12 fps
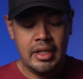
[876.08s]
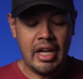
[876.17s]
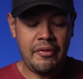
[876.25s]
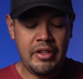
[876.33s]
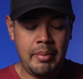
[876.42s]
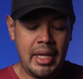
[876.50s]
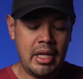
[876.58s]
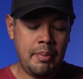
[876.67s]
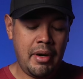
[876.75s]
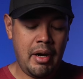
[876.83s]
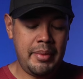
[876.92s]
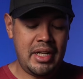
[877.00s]
Now for the main
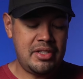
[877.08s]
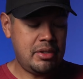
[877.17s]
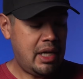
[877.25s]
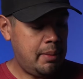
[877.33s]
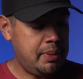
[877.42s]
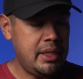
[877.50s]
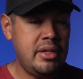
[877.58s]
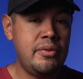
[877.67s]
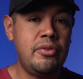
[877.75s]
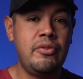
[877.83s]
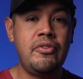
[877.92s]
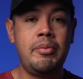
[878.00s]
compartment, I still have plenty of
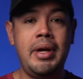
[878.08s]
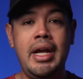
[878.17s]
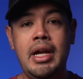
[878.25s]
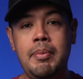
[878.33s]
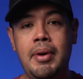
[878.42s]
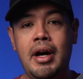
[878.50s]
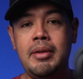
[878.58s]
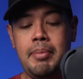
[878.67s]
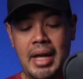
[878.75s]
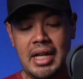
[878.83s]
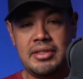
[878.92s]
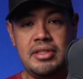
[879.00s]
room for my AirPod
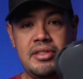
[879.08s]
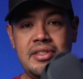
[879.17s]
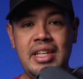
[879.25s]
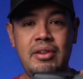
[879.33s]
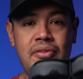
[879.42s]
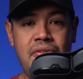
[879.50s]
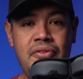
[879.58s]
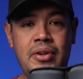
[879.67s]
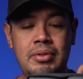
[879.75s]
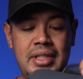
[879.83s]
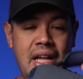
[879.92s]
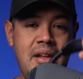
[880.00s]
Maxes. They don't
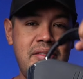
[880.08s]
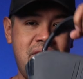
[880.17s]
fold down,